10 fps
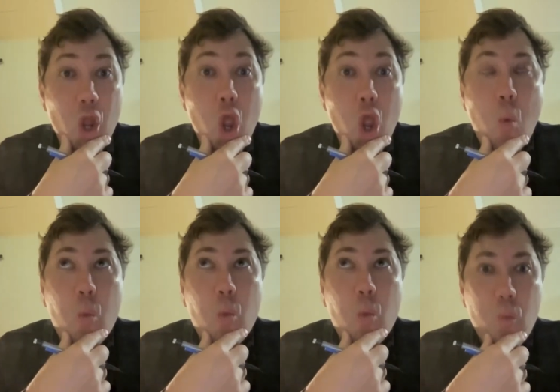Who can
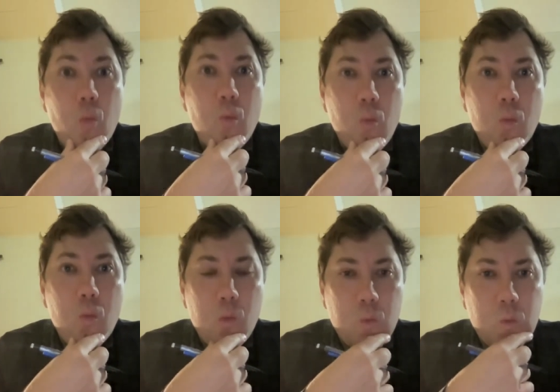who can
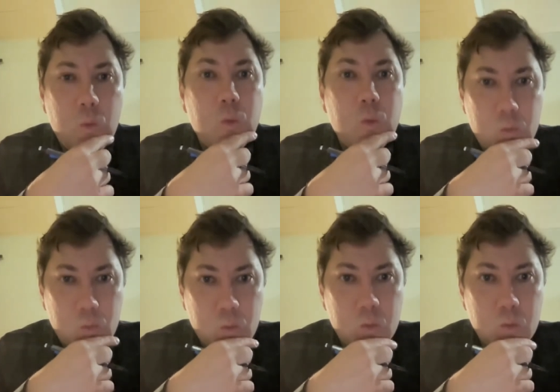which
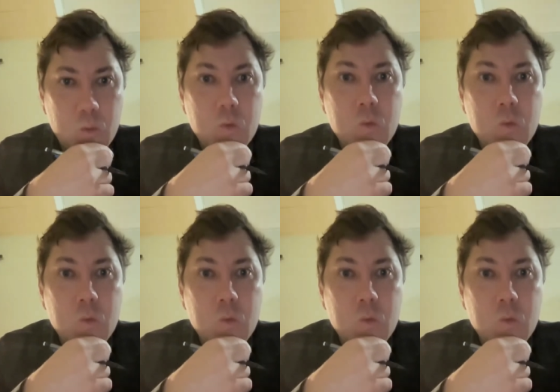apps